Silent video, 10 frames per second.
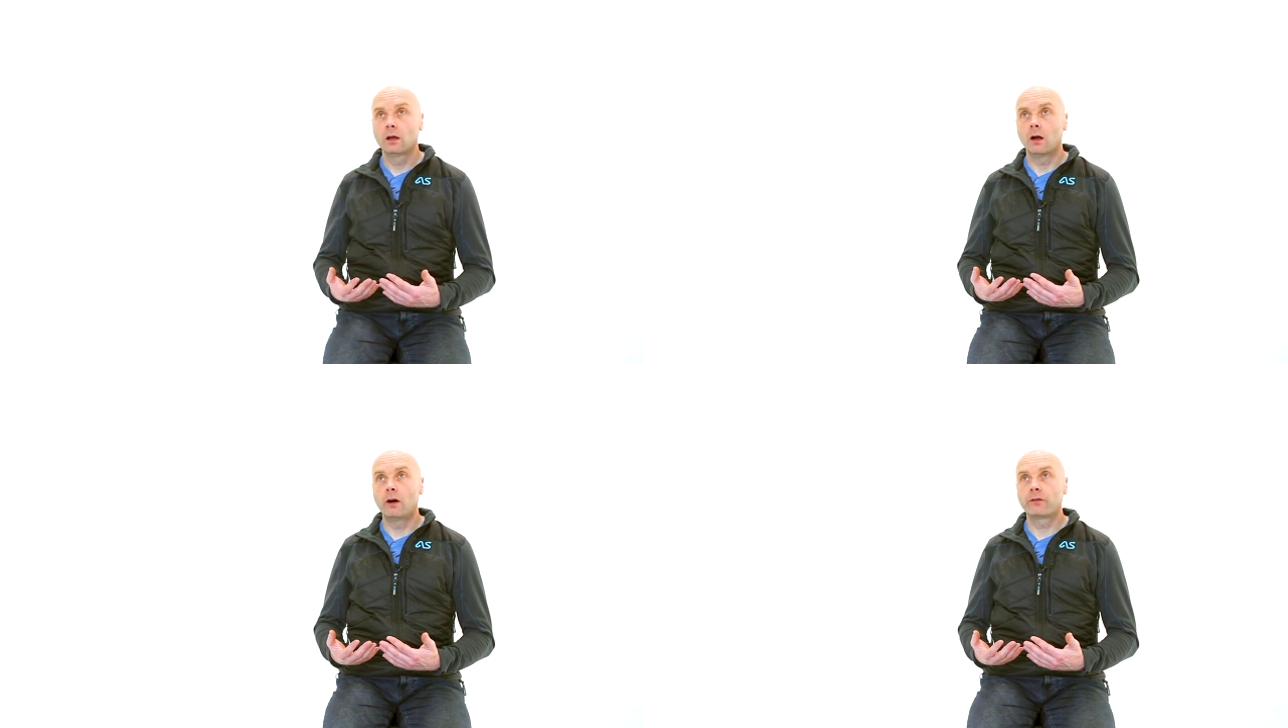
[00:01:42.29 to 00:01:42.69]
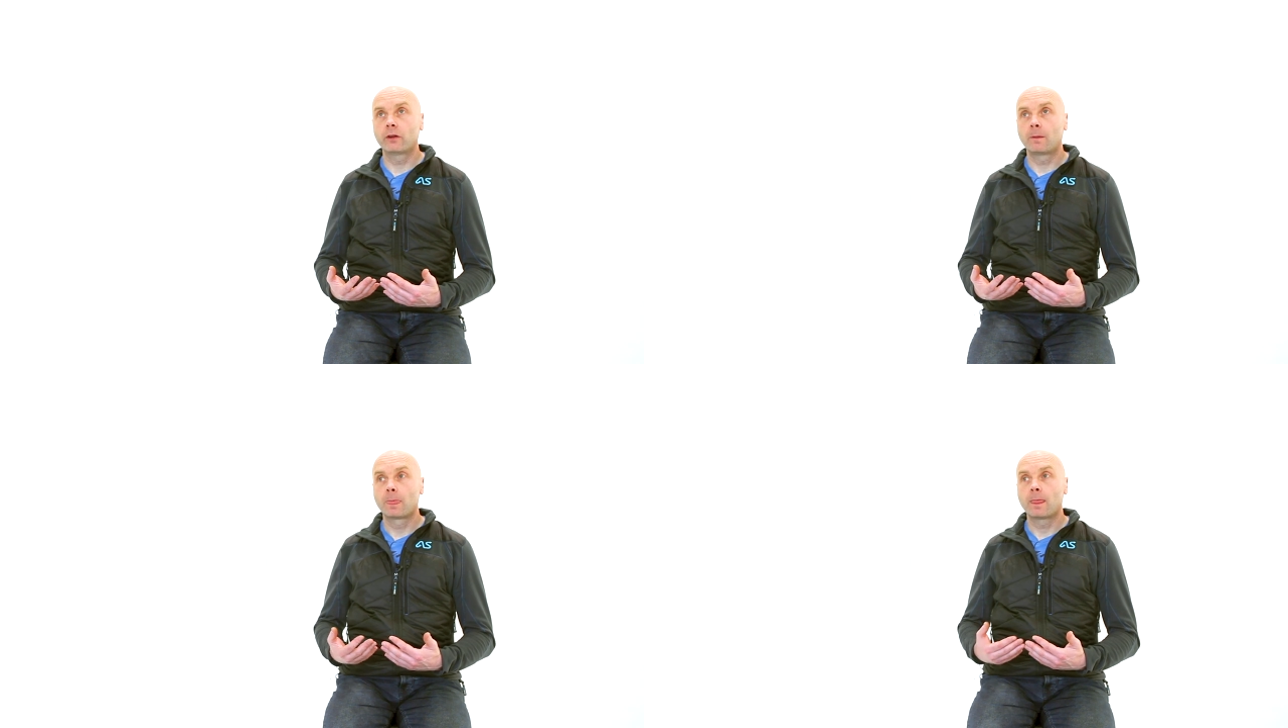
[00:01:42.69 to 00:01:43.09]

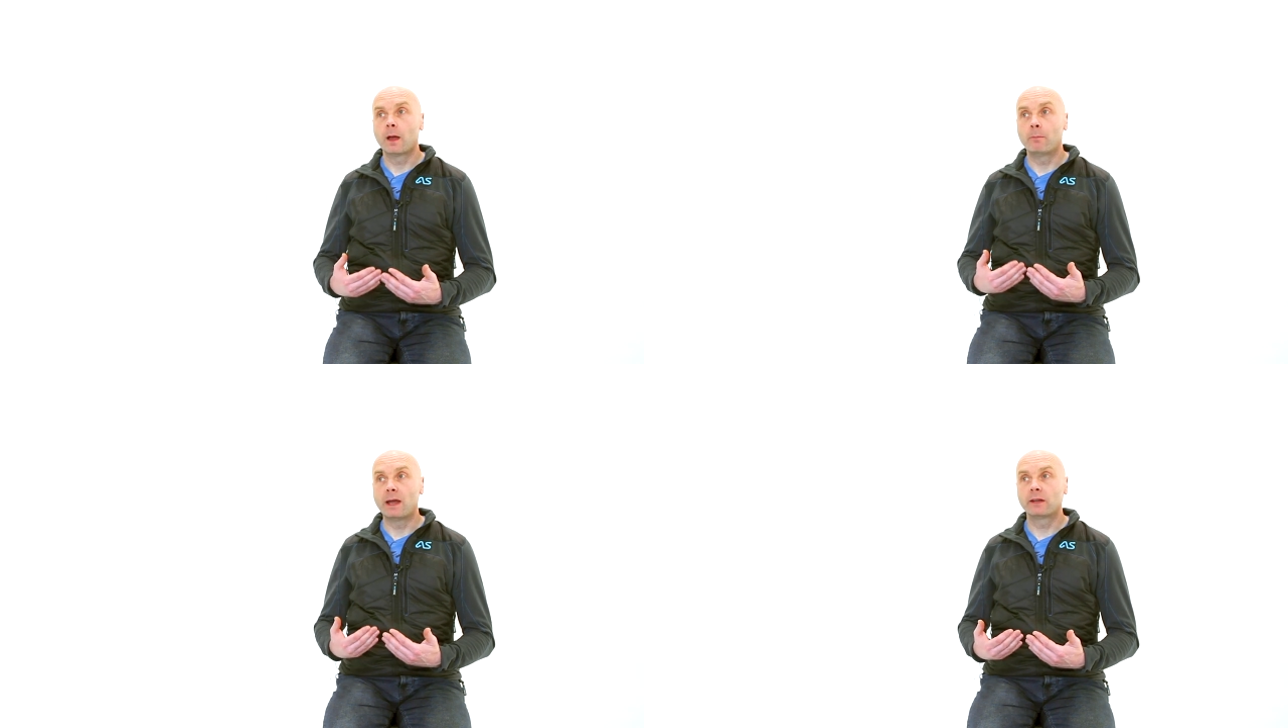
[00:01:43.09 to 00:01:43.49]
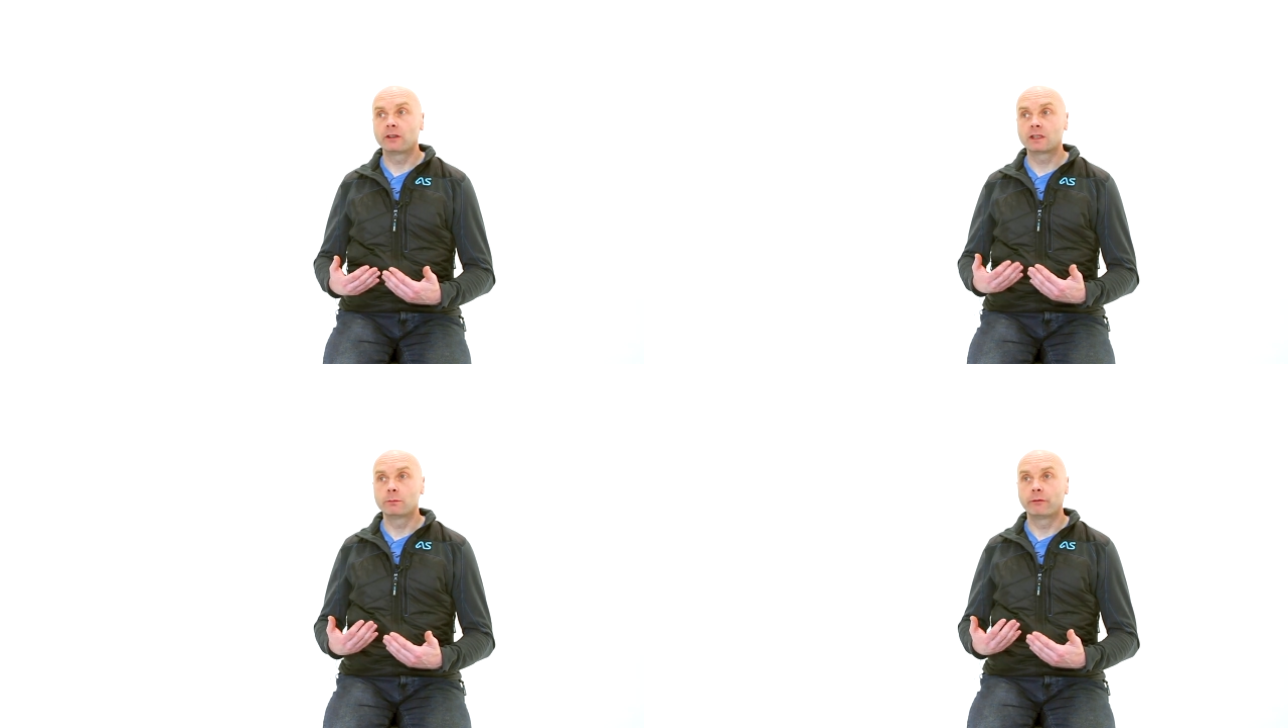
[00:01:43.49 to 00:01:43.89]
offer a
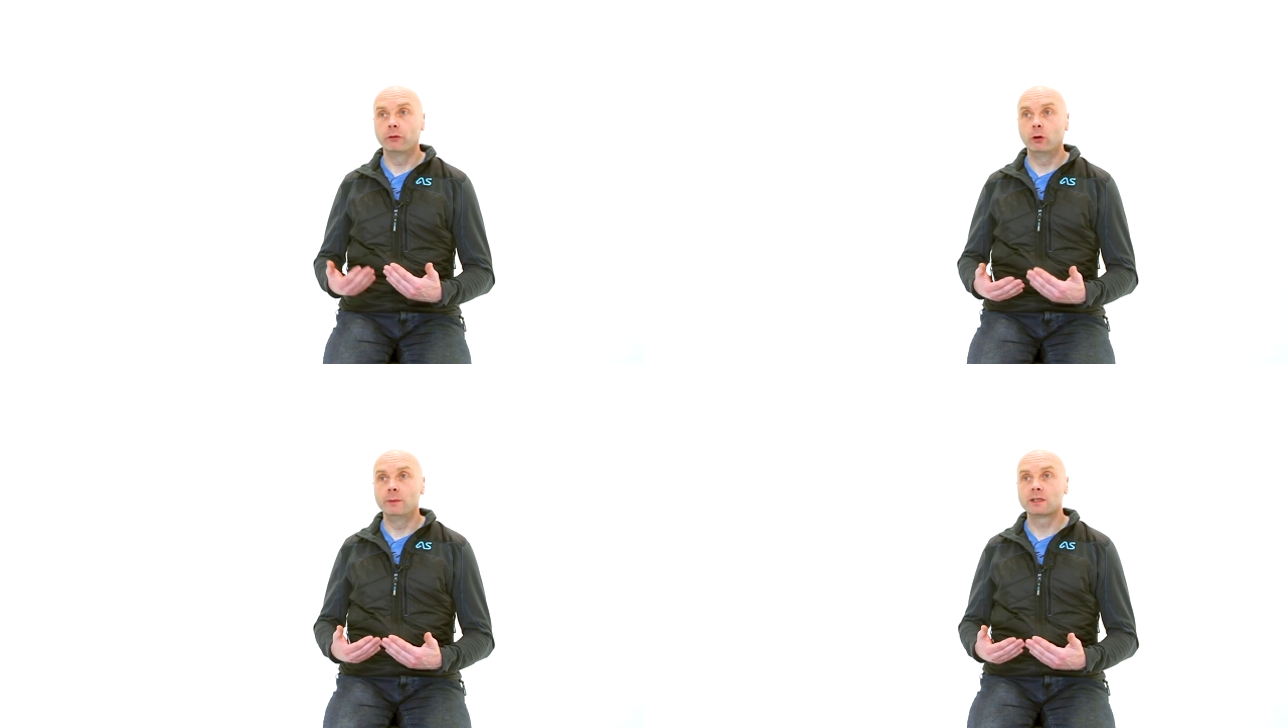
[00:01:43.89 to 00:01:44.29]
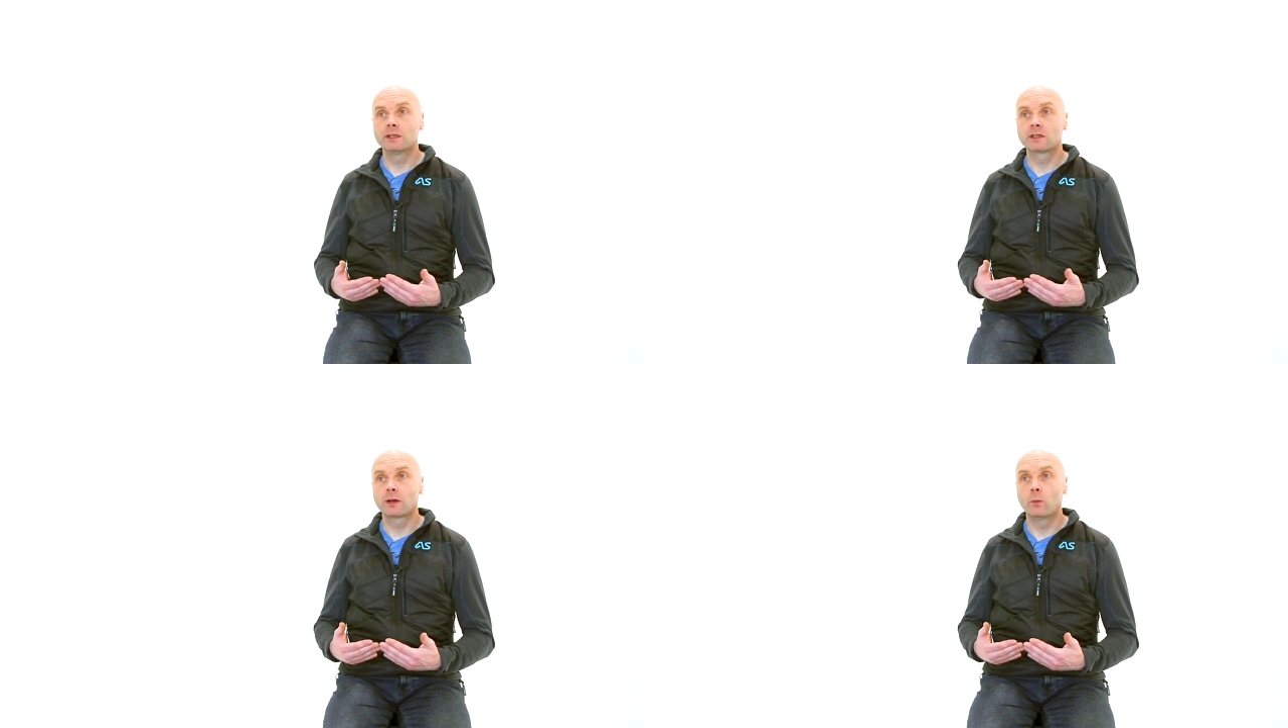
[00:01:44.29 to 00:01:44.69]
benefit in performance in
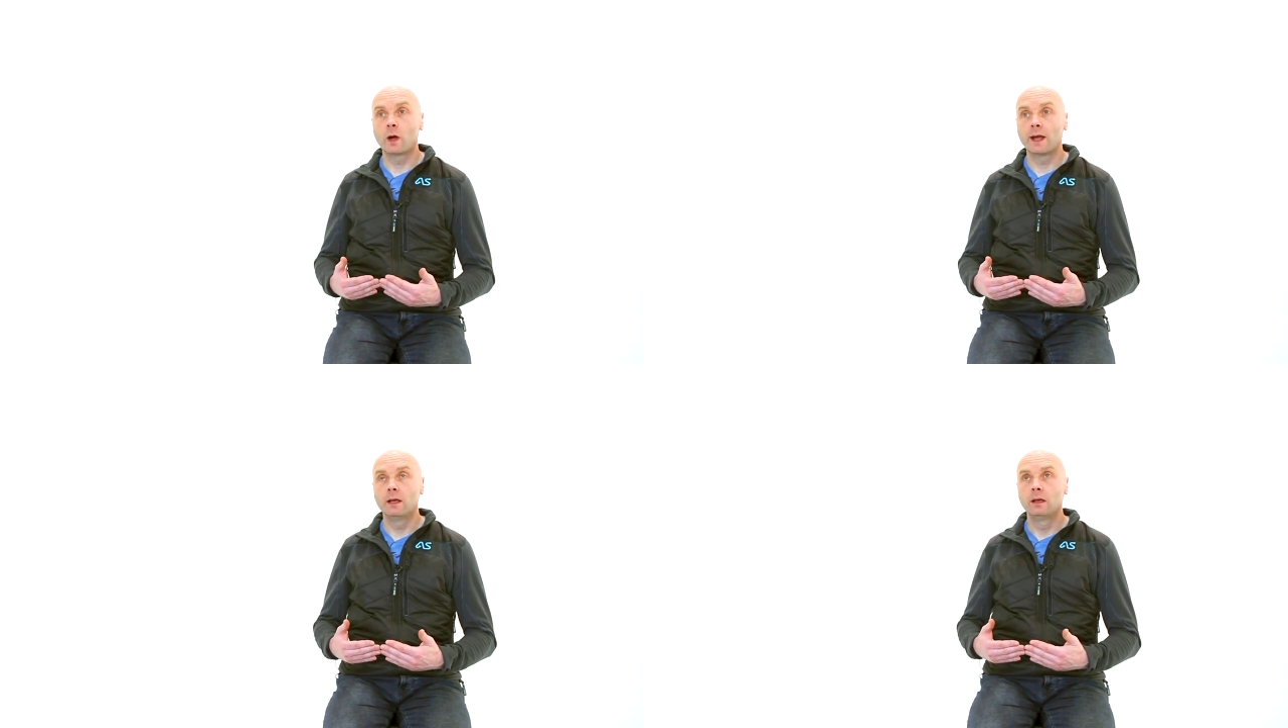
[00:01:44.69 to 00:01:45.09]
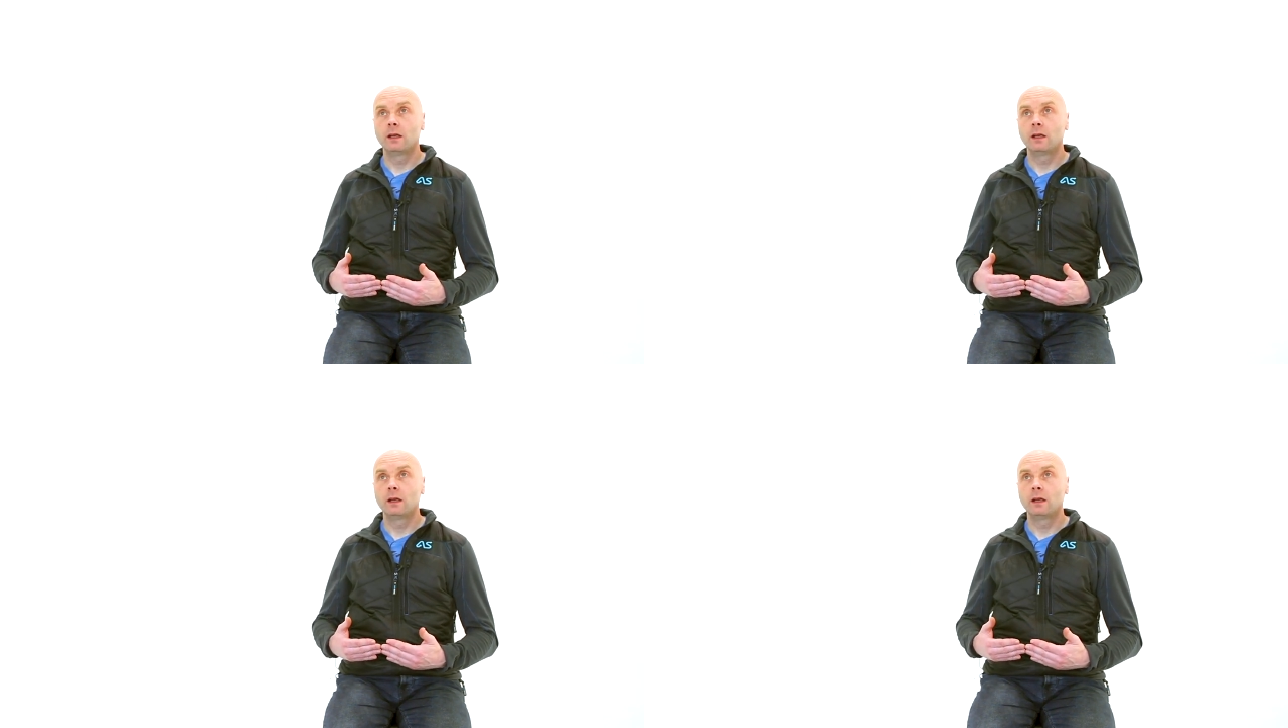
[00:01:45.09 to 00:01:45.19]
some way,